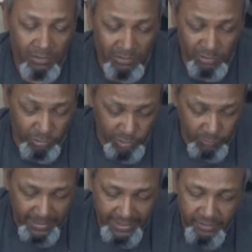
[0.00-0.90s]
user
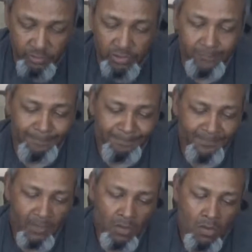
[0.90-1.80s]
manual.
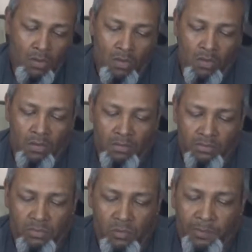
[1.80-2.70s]

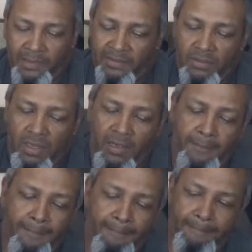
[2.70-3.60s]
Let's open this up.